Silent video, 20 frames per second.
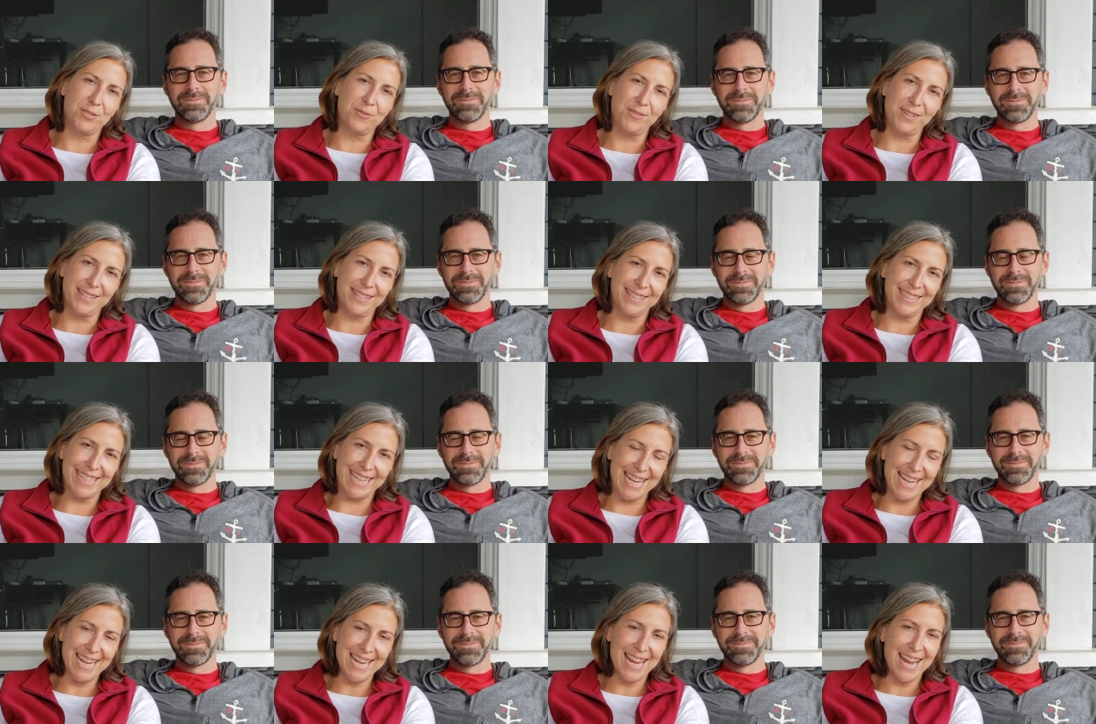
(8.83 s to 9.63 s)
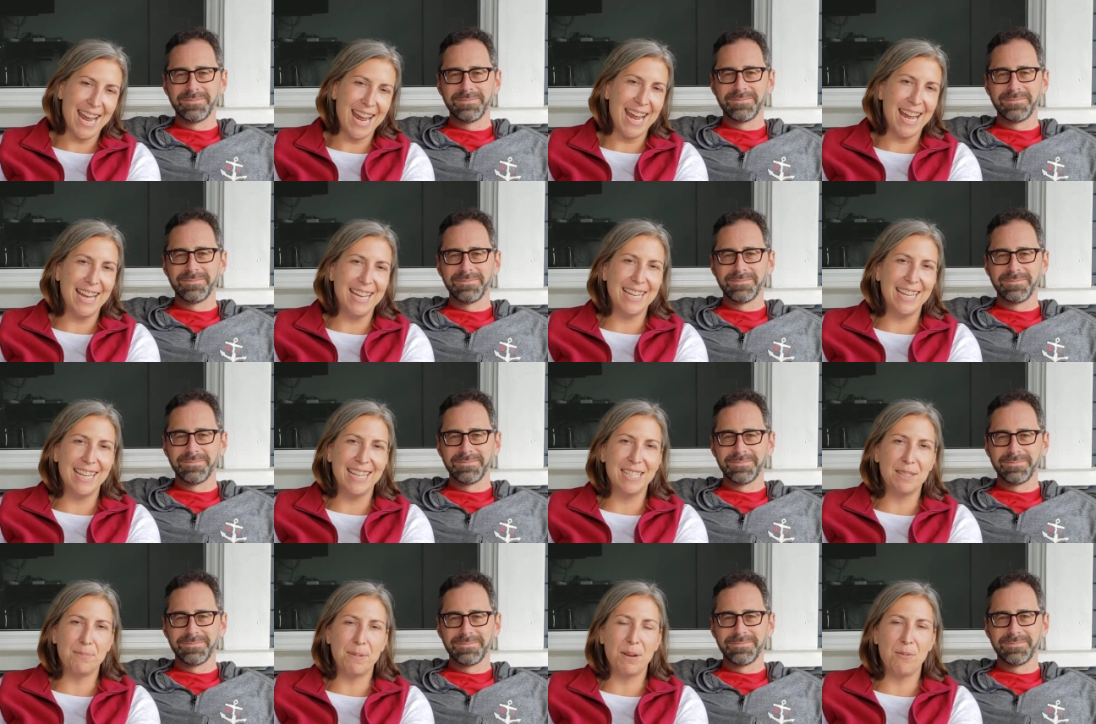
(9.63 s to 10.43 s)
Speaker 1: Realty. And
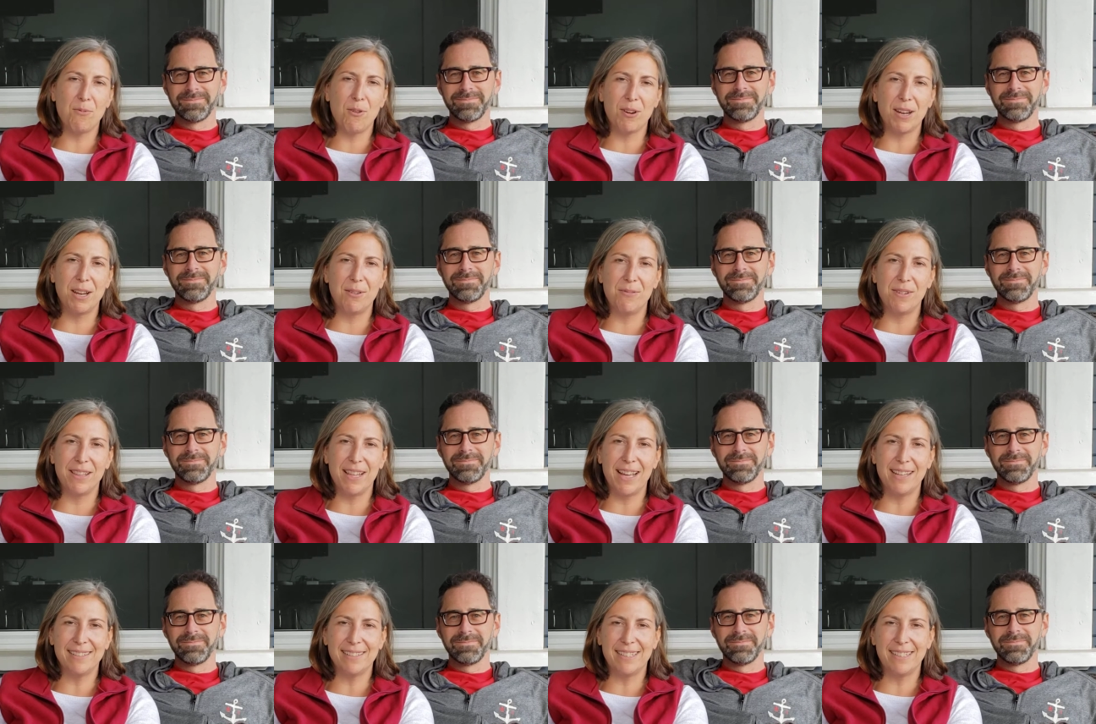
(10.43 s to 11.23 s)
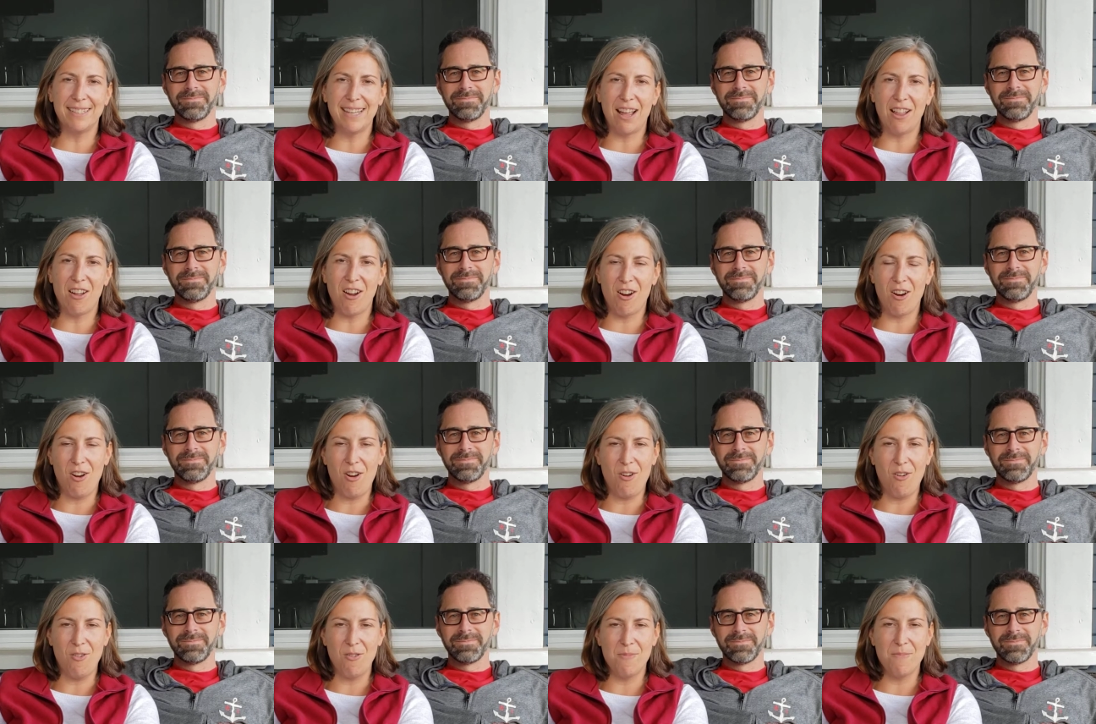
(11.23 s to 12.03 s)
he's been working with us to sell our
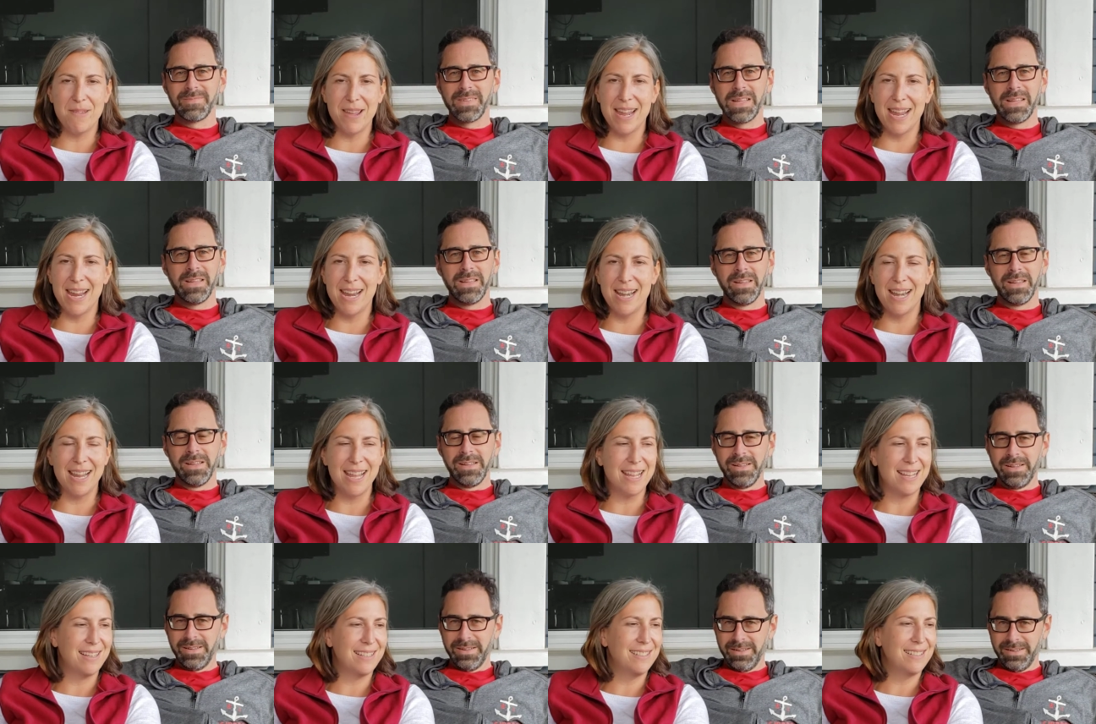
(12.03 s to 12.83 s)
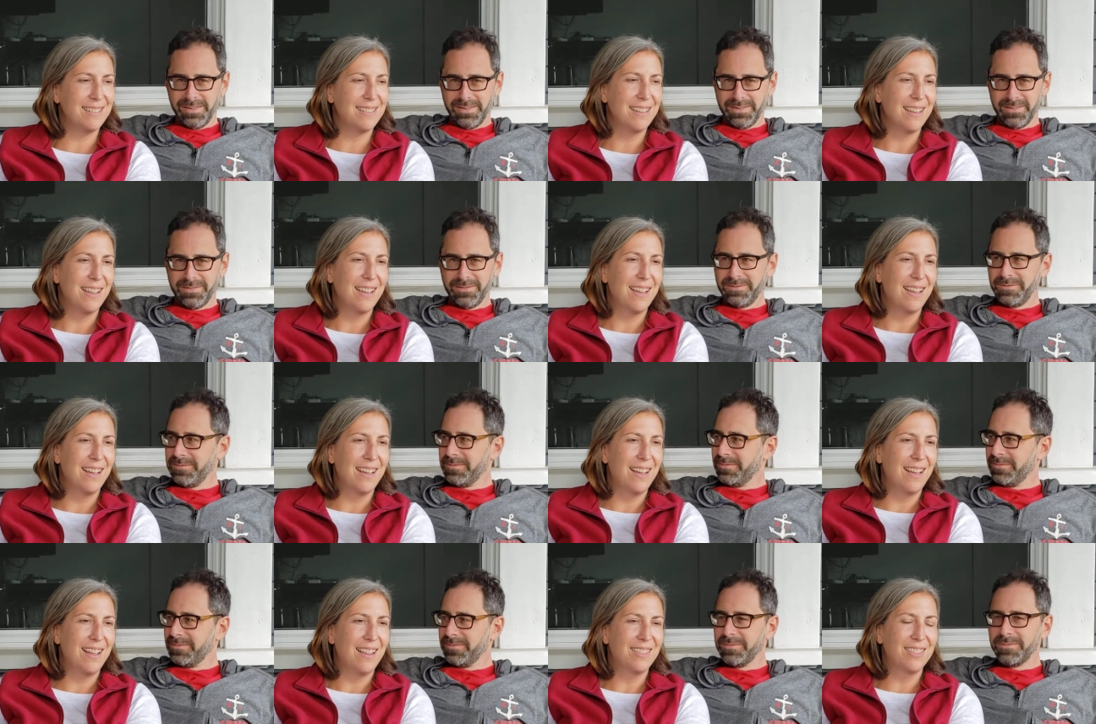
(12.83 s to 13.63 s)
home. It is
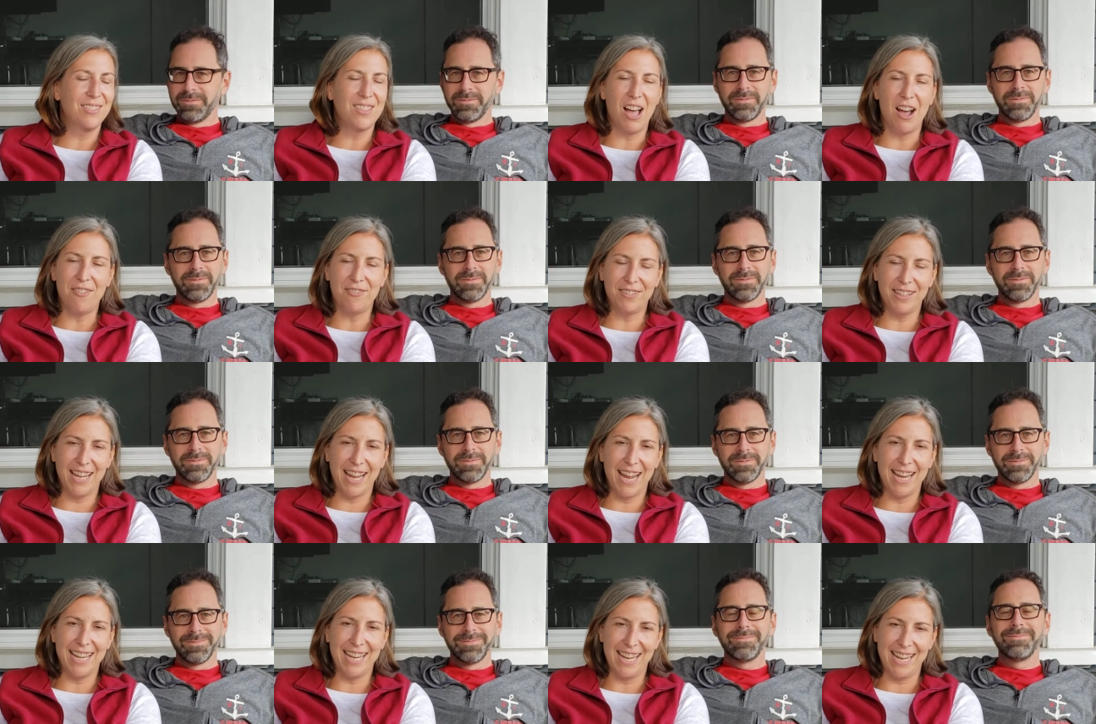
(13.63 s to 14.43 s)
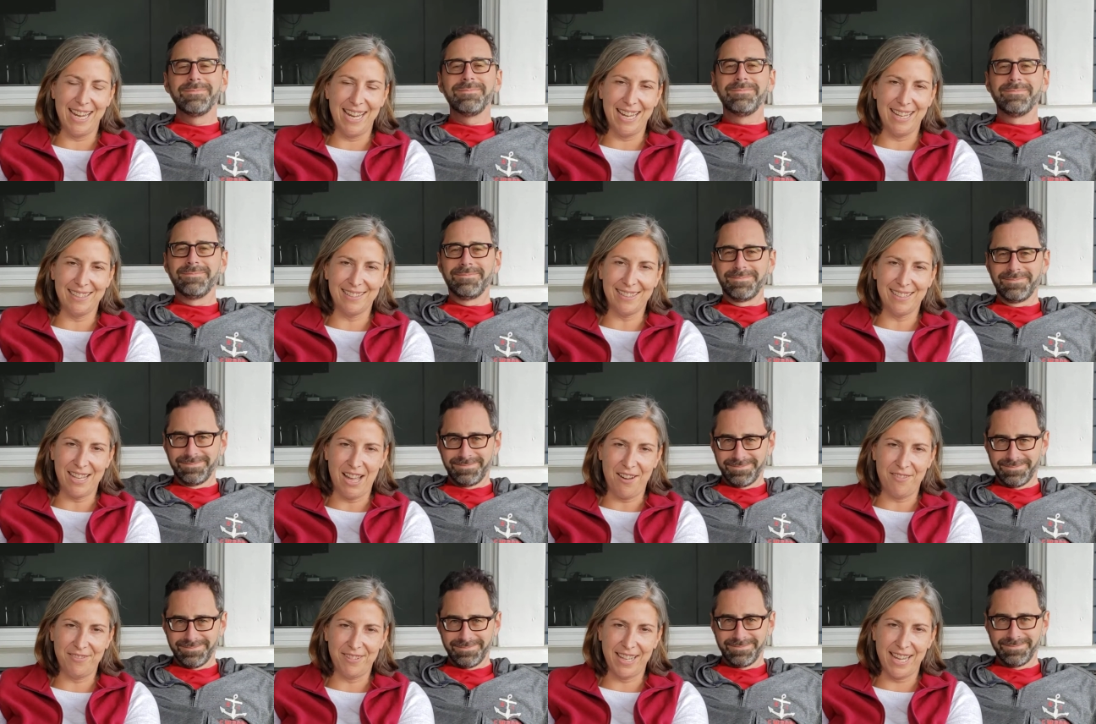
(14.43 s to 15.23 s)
lovely and he is
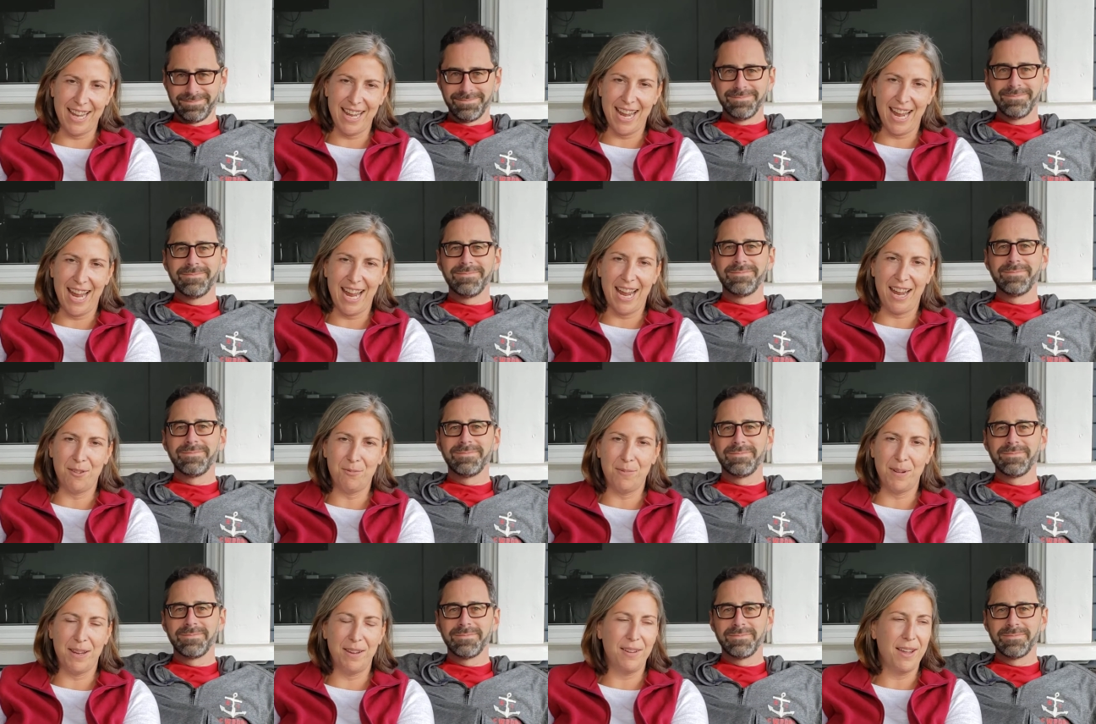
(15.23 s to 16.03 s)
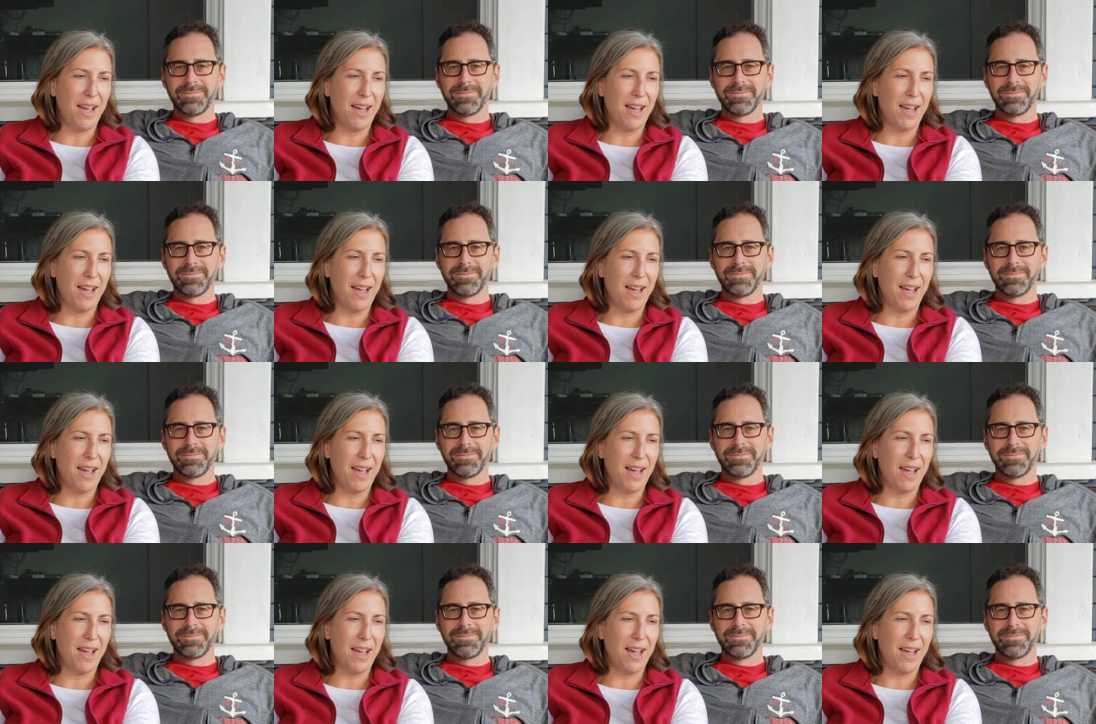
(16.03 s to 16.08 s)
lovely. And we